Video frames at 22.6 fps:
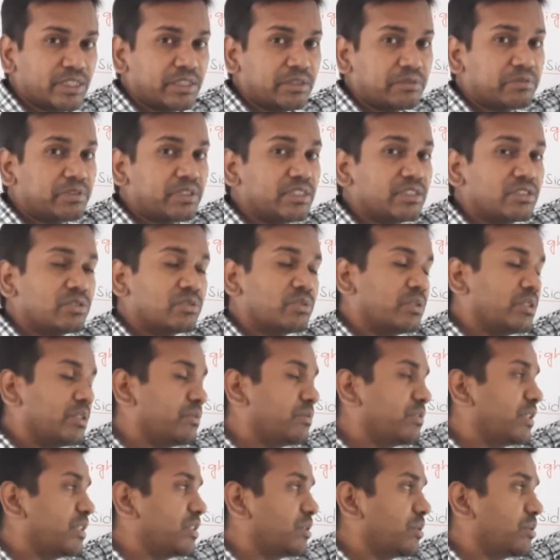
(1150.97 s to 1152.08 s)
difference
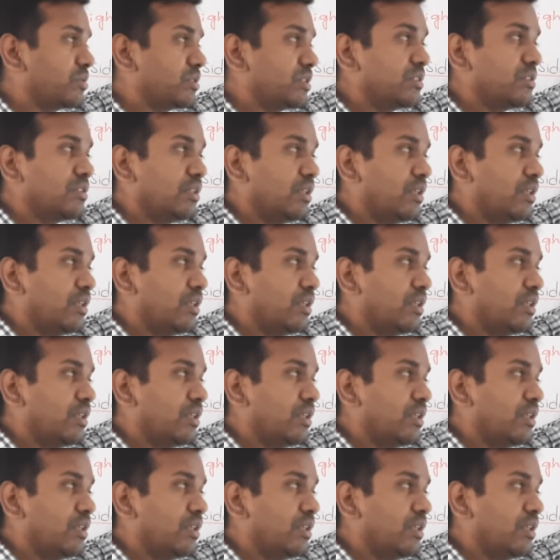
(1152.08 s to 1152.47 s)
25,000.